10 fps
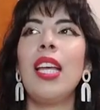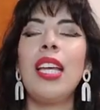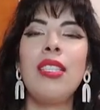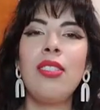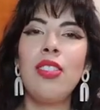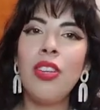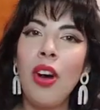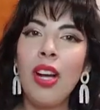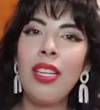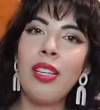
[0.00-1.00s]
it's
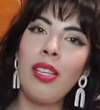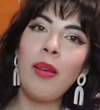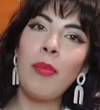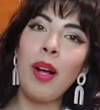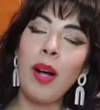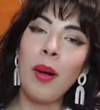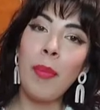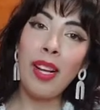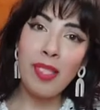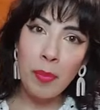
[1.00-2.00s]
not a
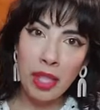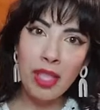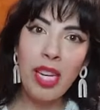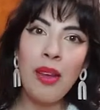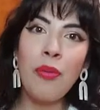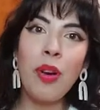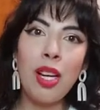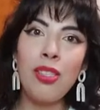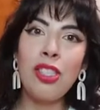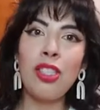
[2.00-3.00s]
possibility for
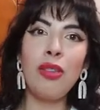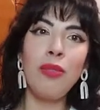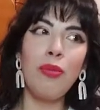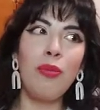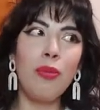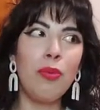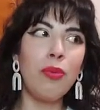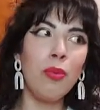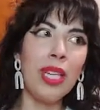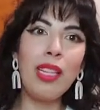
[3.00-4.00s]
us to
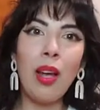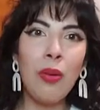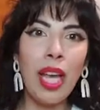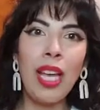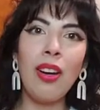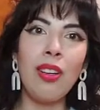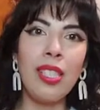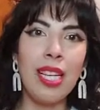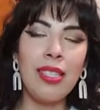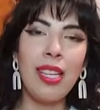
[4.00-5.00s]
relocate our
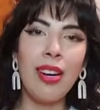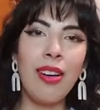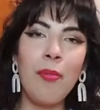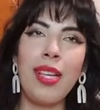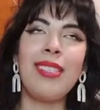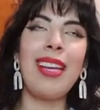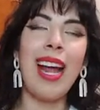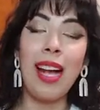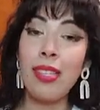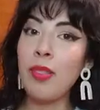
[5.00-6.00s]
desk area because it
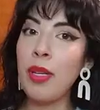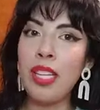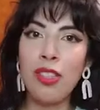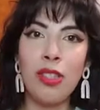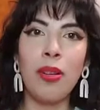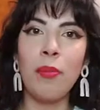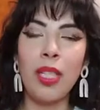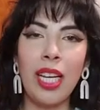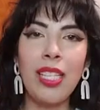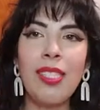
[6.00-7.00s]
has to be in a certain
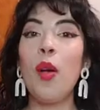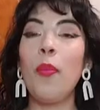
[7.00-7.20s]
place.